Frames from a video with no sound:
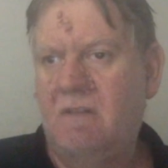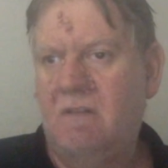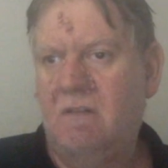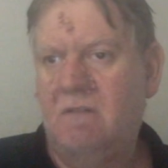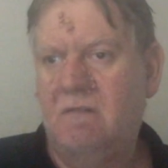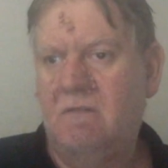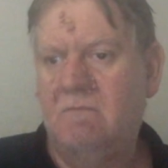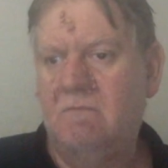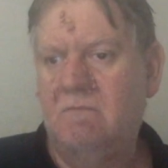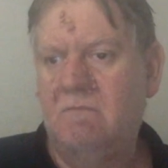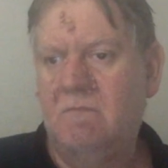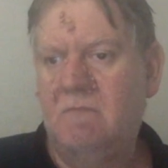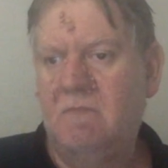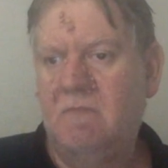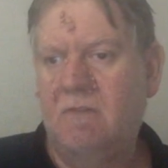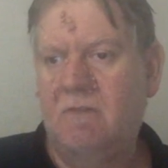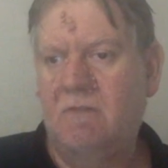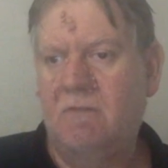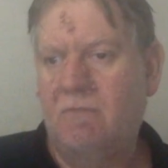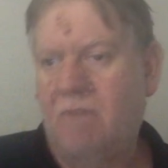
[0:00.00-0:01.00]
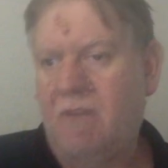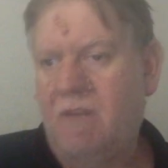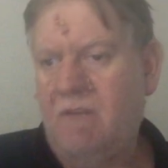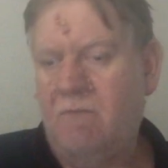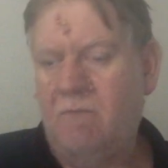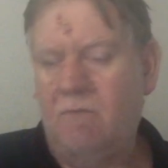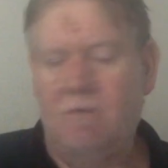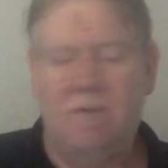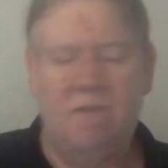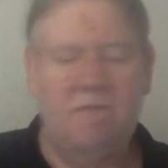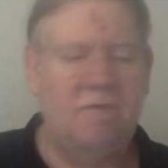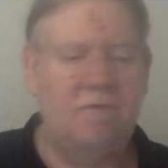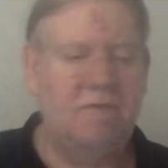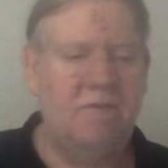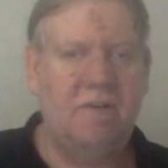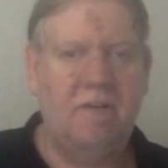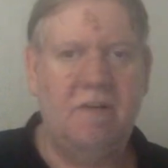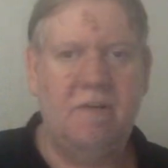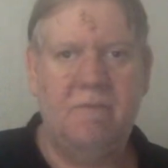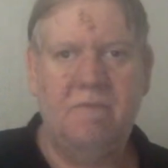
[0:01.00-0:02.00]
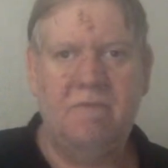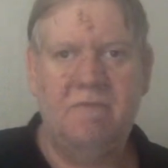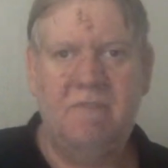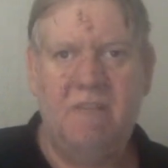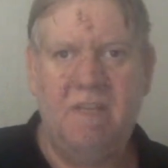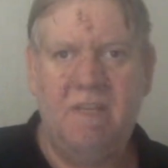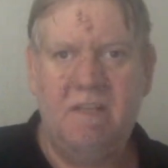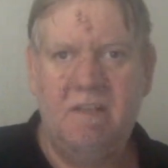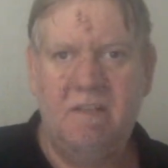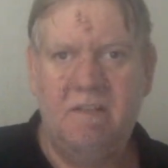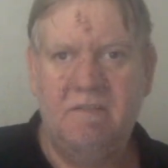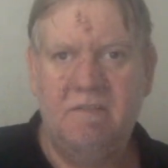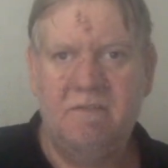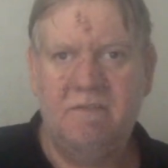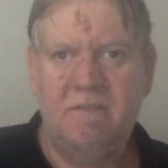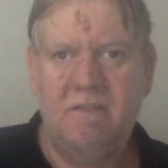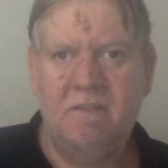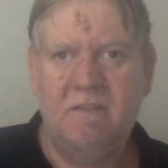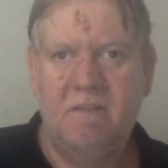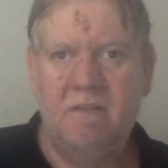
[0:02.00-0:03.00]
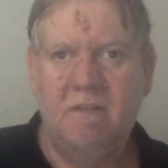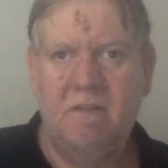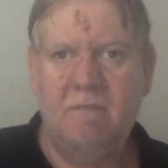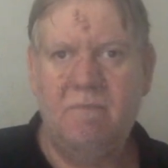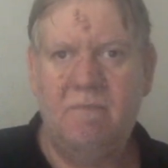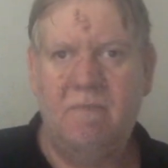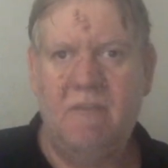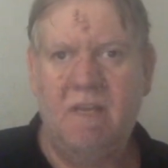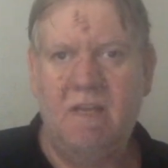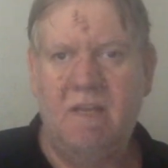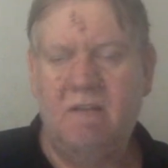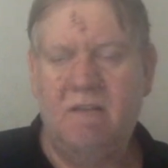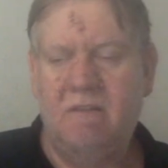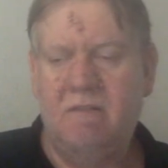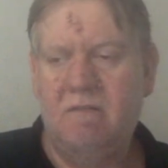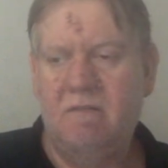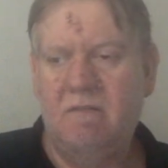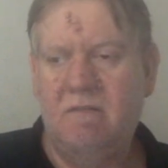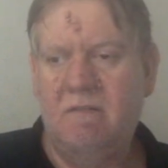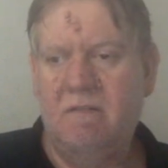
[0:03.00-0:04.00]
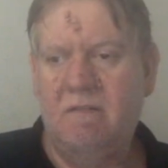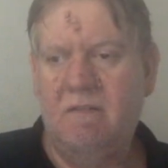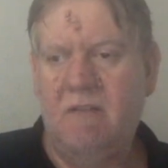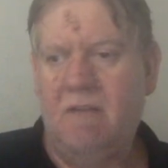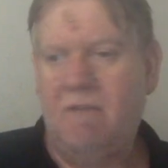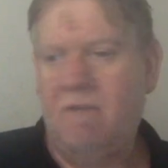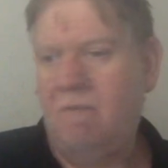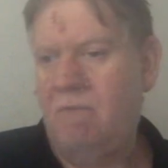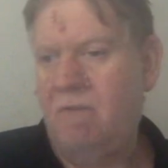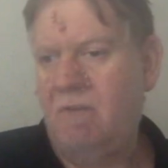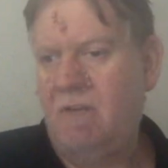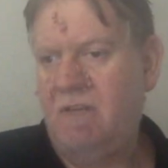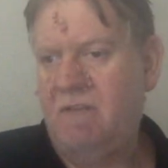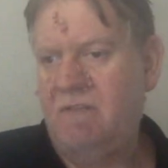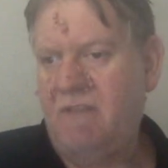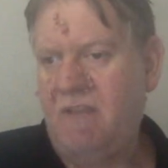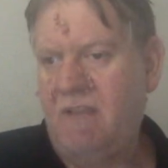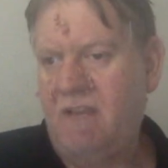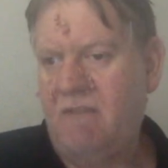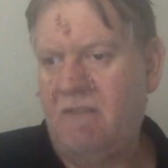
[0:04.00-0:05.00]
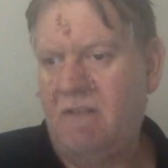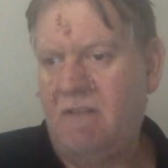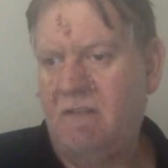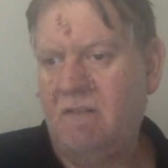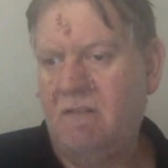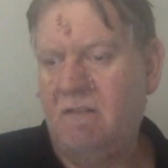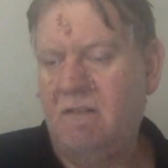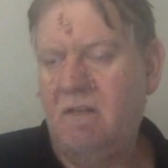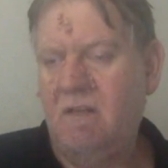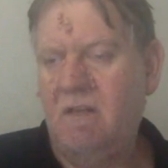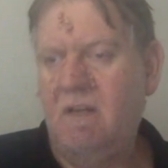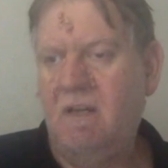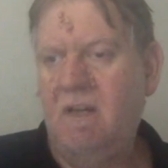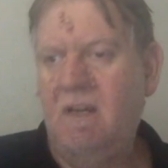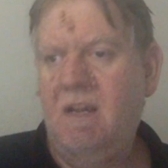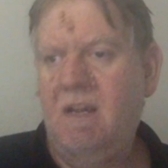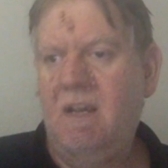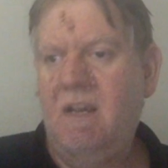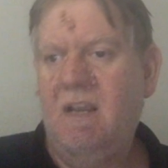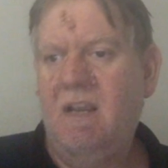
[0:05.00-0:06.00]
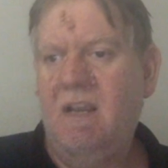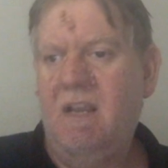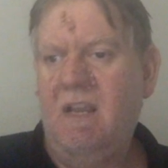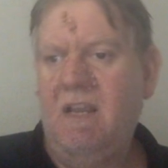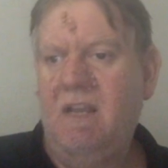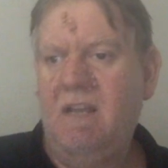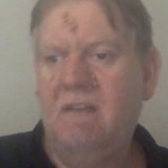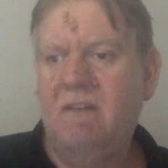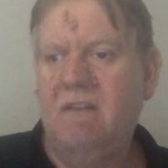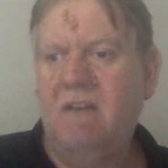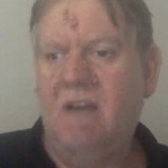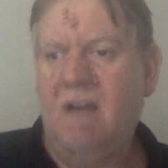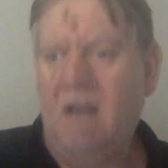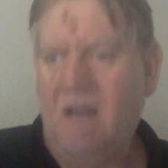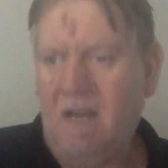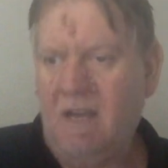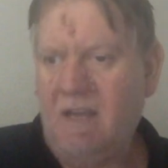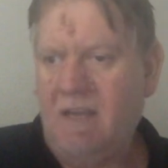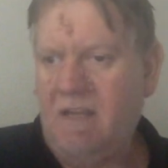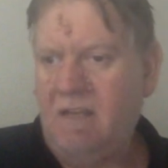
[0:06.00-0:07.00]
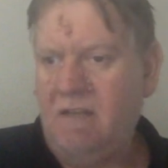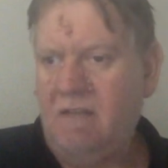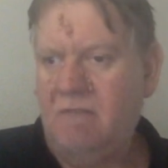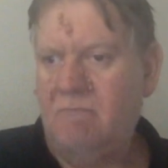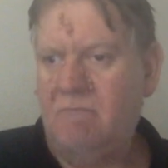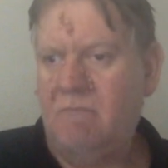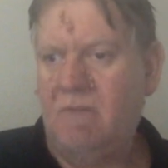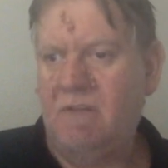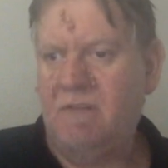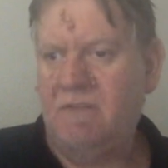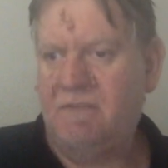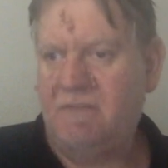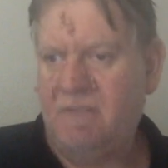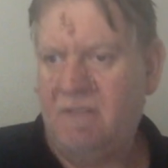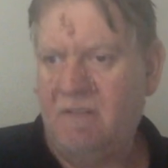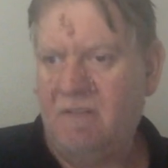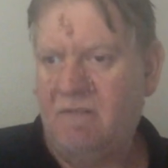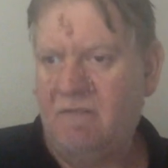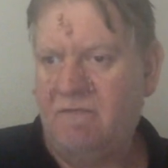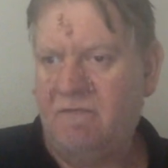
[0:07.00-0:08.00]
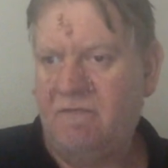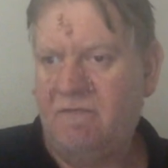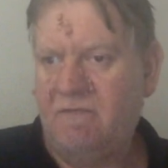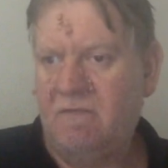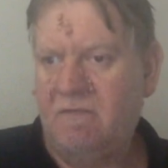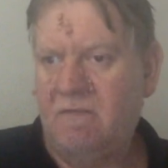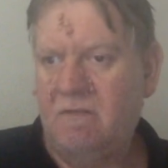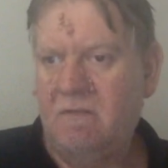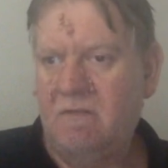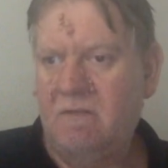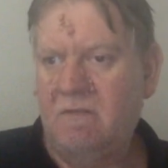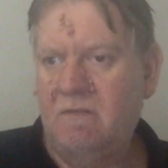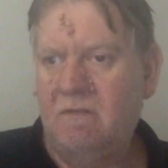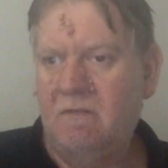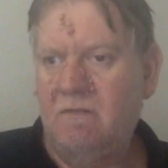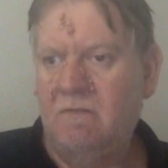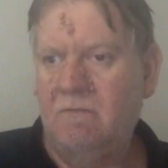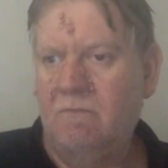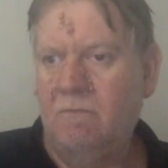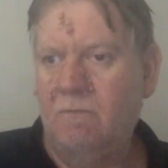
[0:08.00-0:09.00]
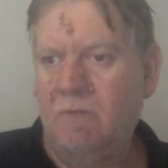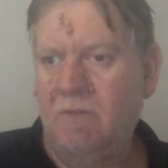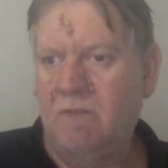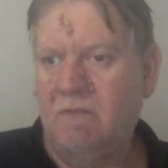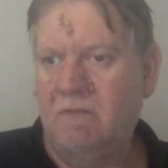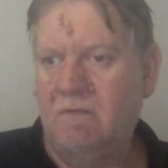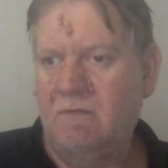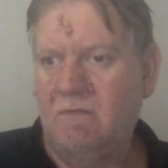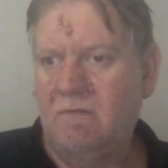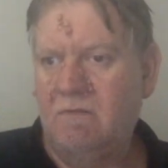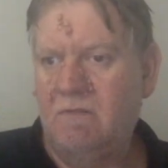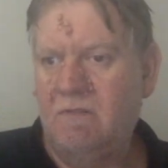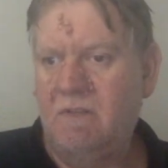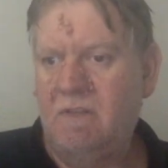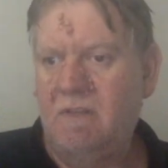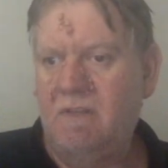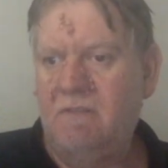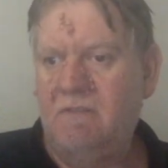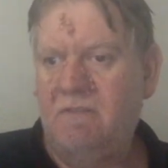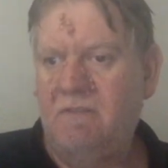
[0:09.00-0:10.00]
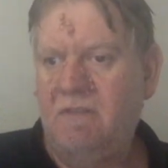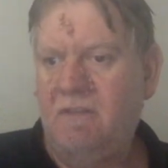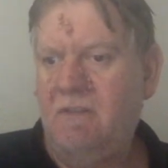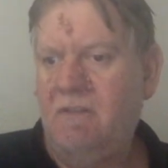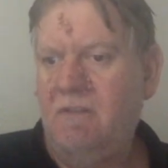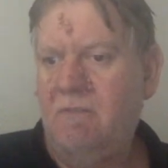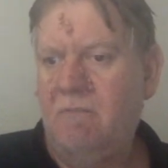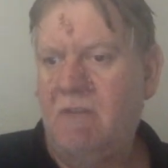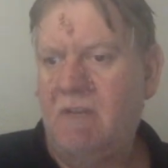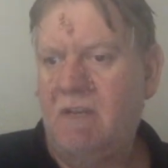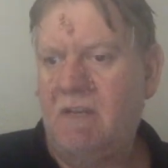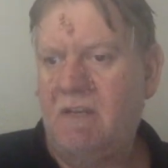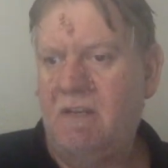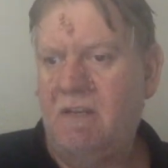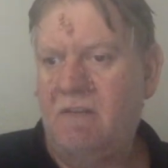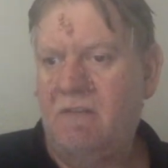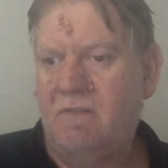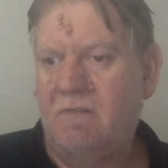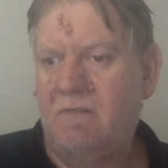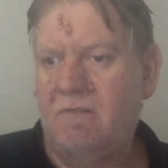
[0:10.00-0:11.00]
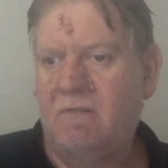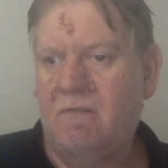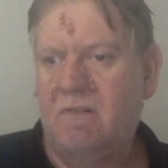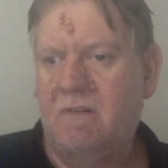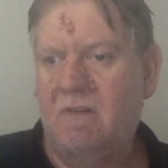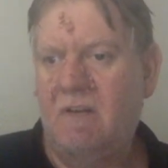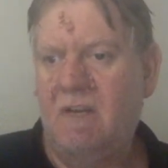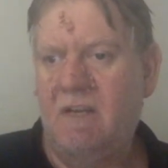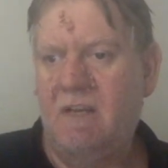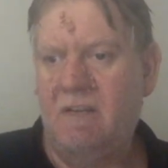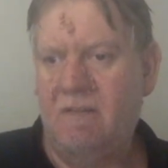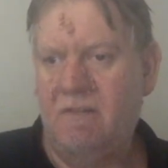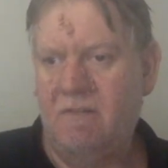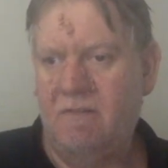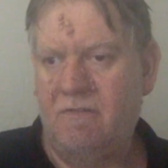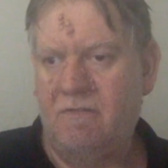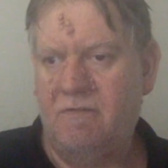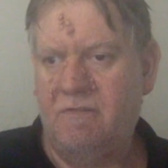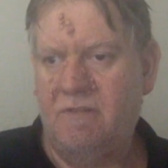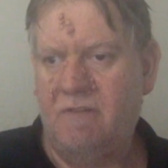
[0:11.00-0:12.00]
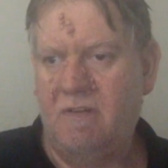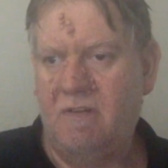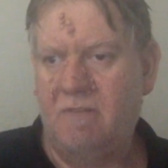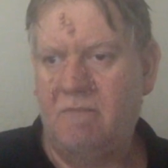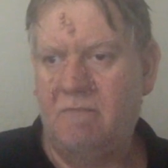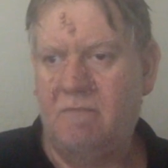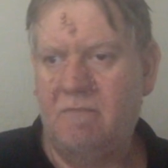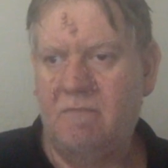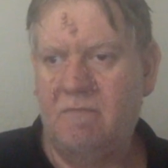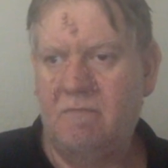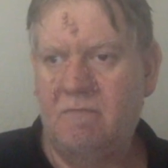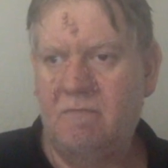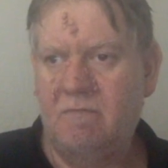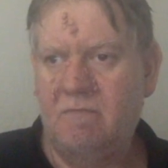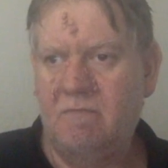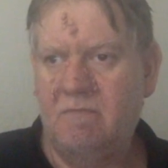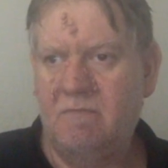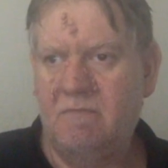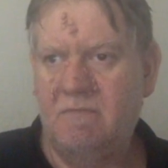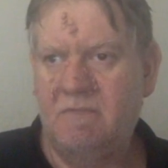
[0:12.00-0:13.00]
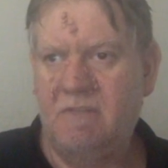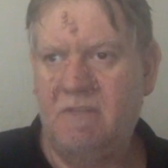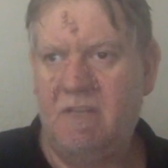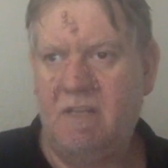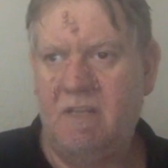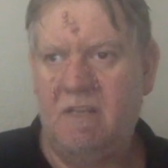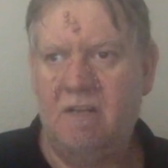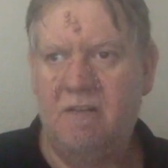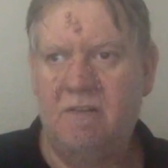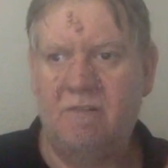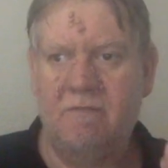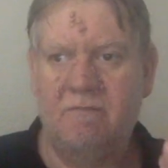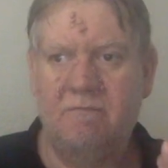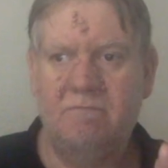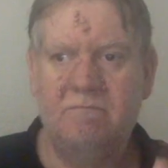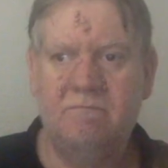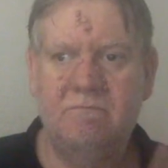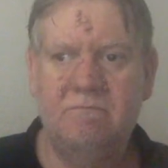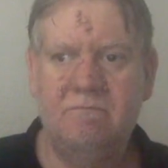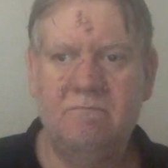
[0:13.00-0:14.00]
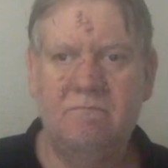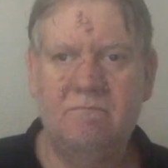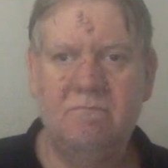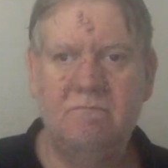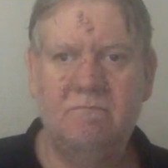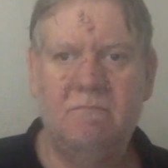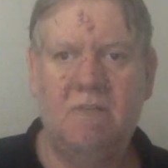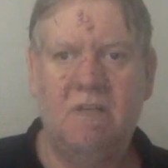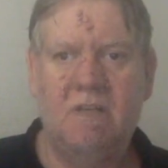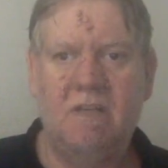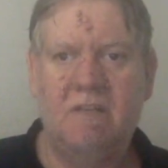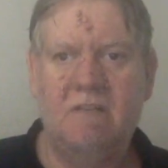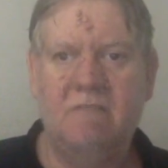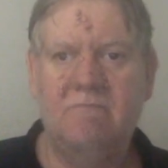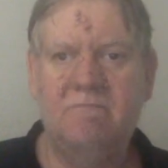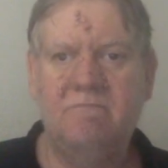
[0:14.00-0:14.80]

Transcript: a great whatever time of day it is that everybody is having. And I, myself, will see you back here at another time. Take care. Bye.